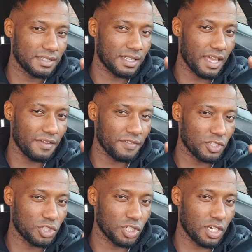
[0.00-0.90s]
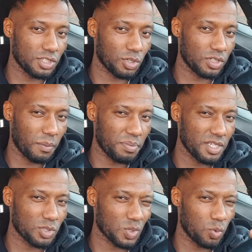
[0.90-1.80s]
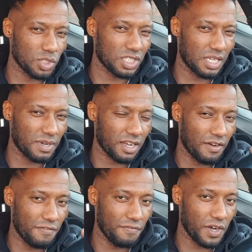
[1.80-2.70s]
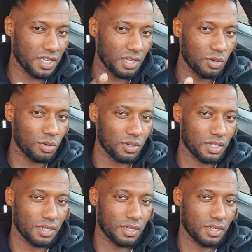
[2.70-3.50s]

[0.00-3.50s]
that if a judge or the police was watching them like a fucking hawk,